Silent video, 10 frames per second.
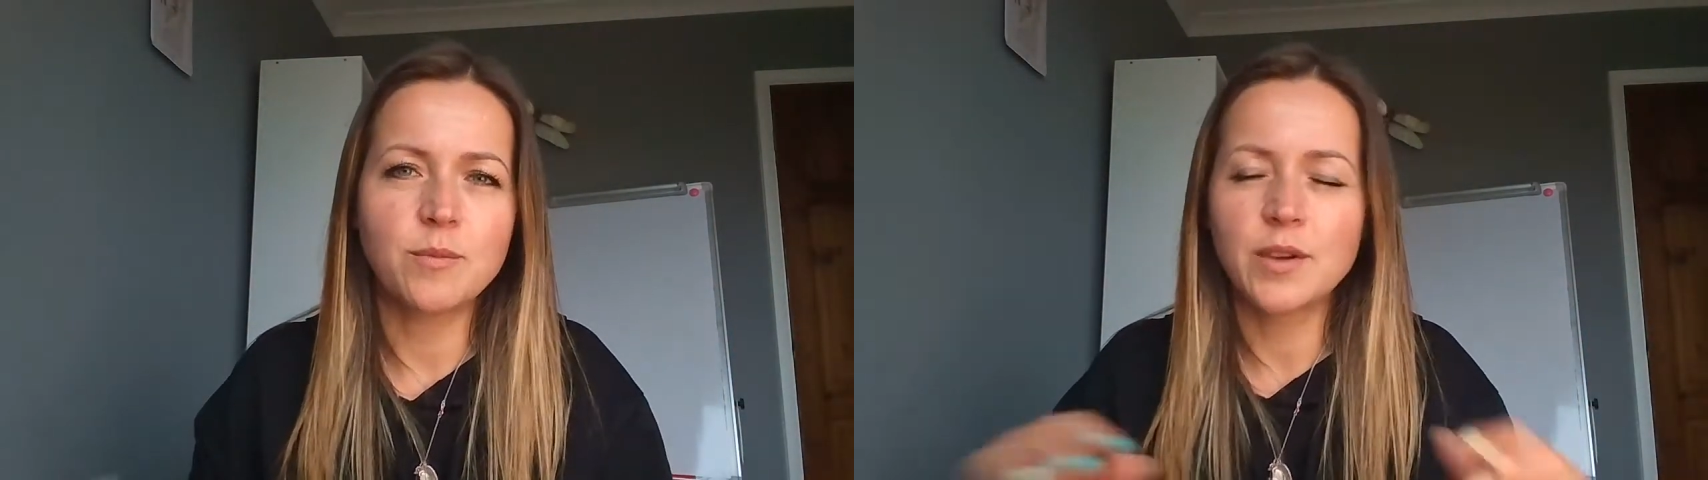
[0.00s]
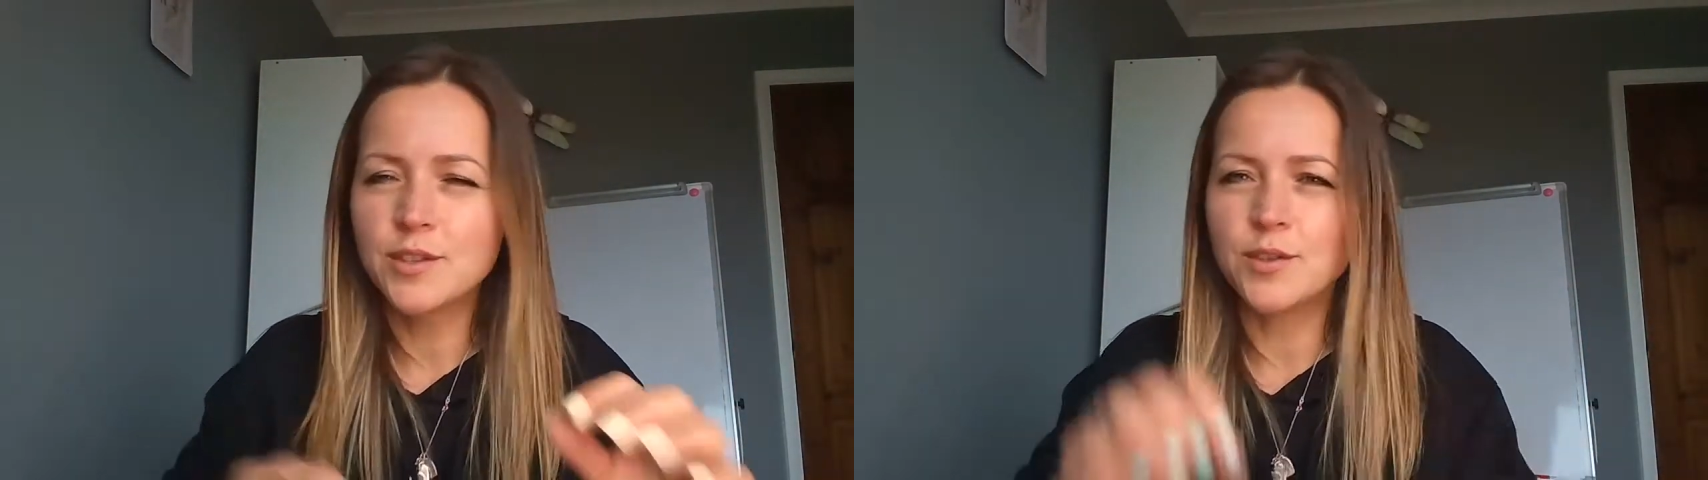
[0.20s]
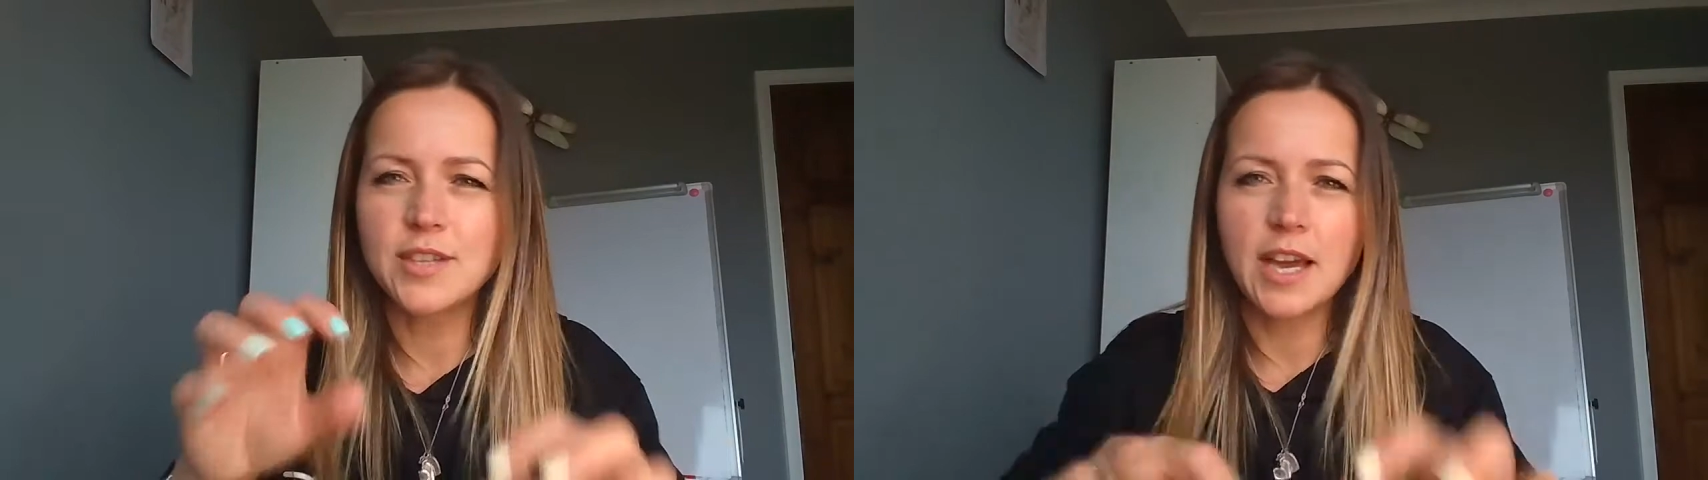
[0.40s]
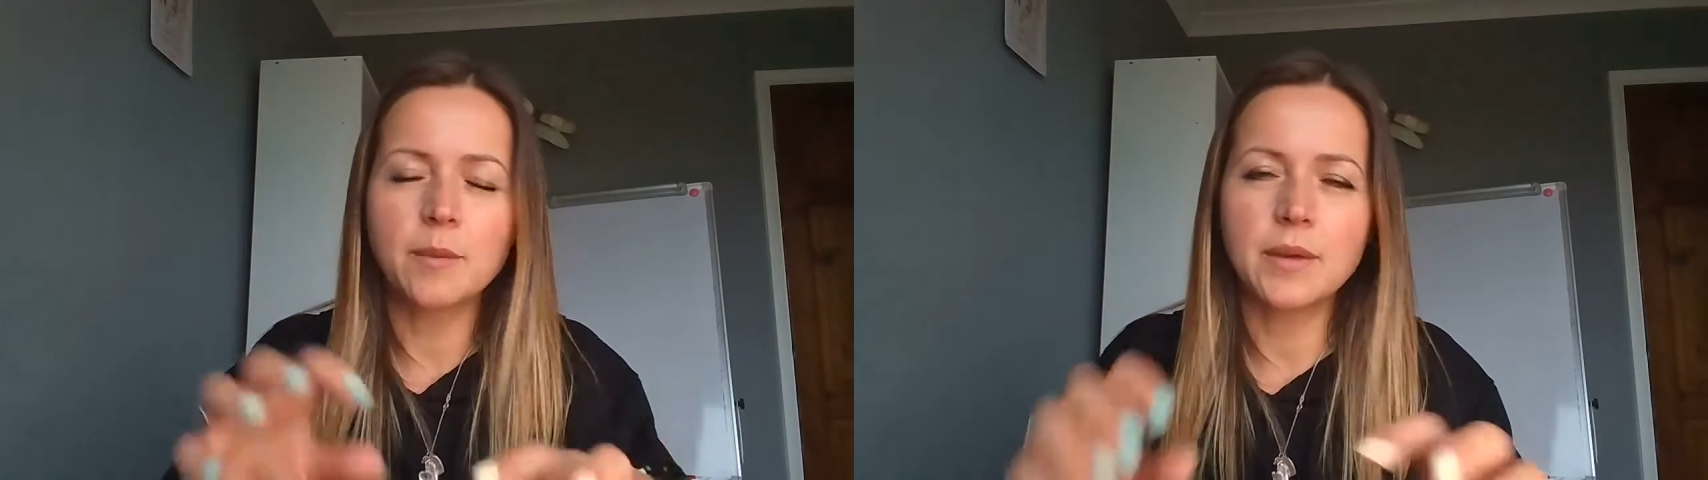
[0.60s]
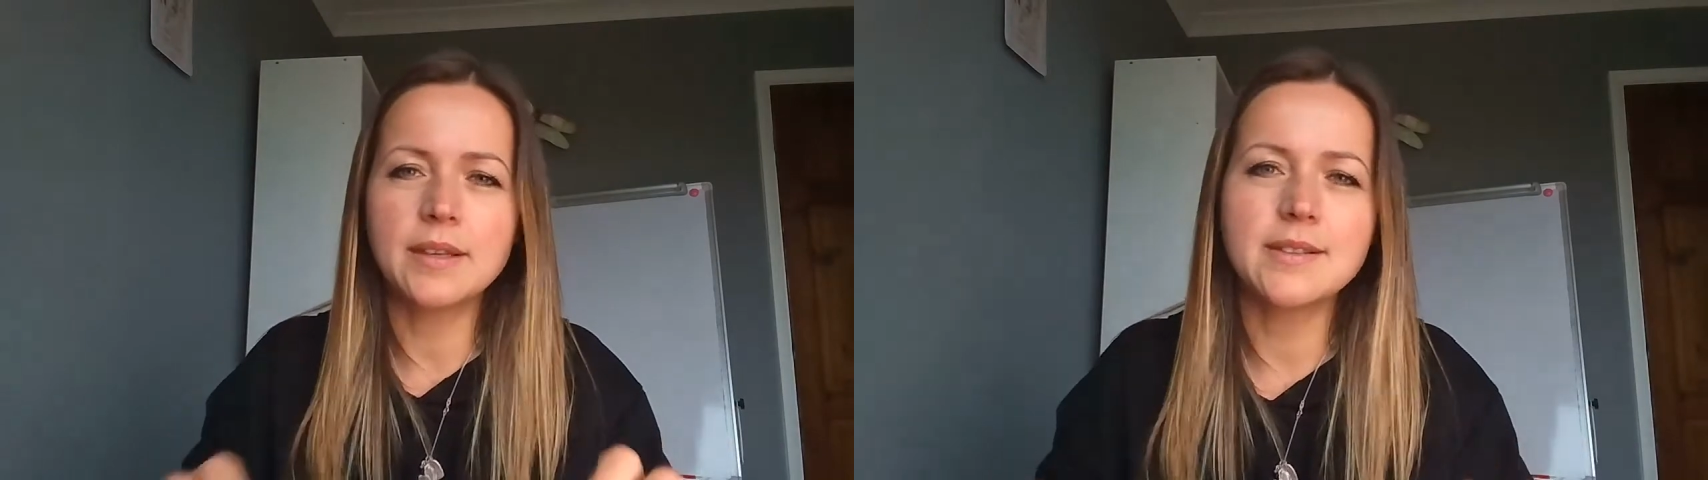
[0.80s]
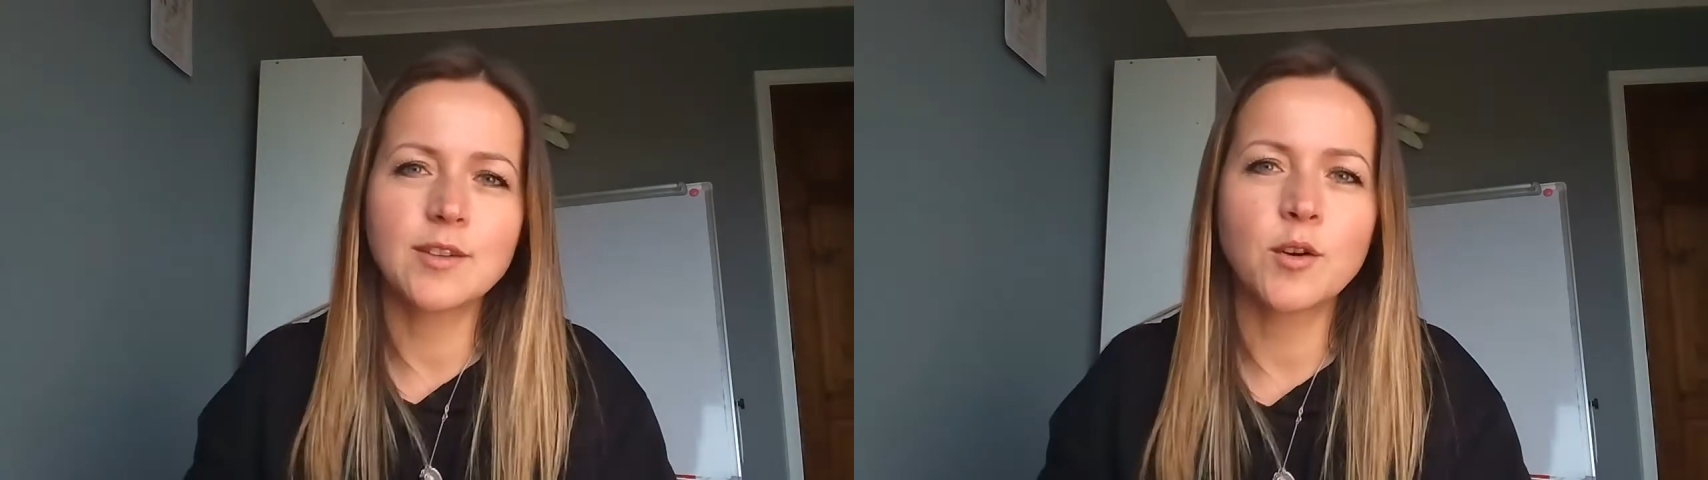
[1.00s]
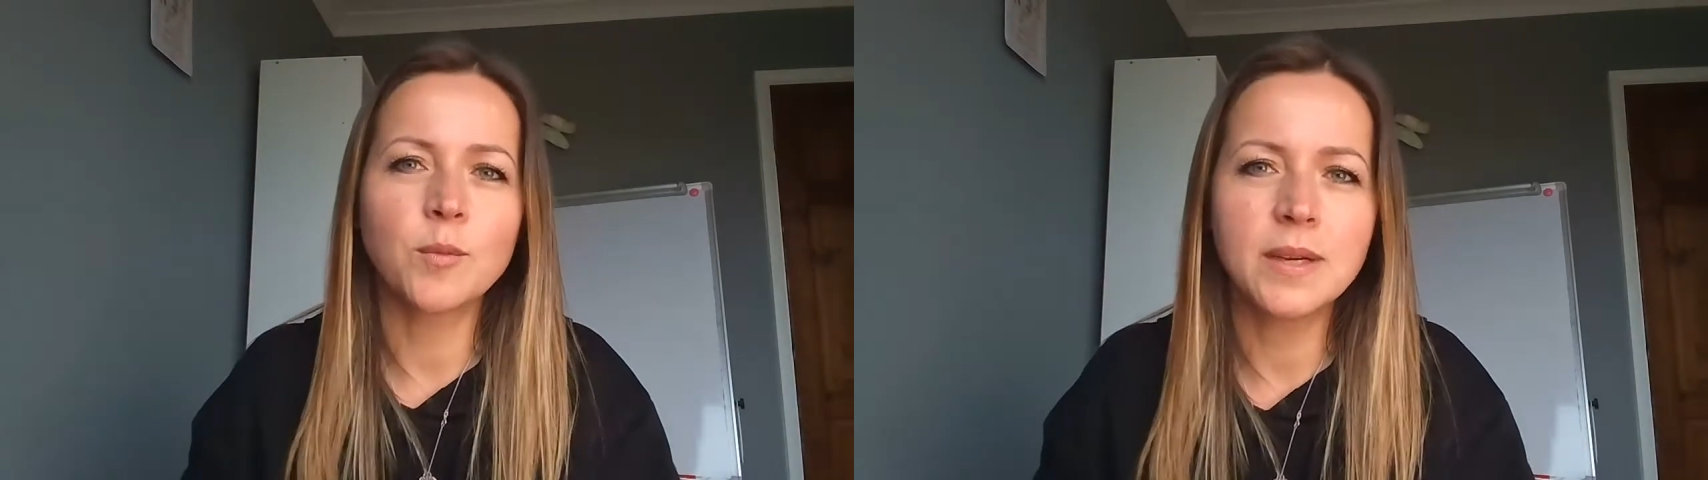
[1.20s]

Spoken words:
because you're typing it so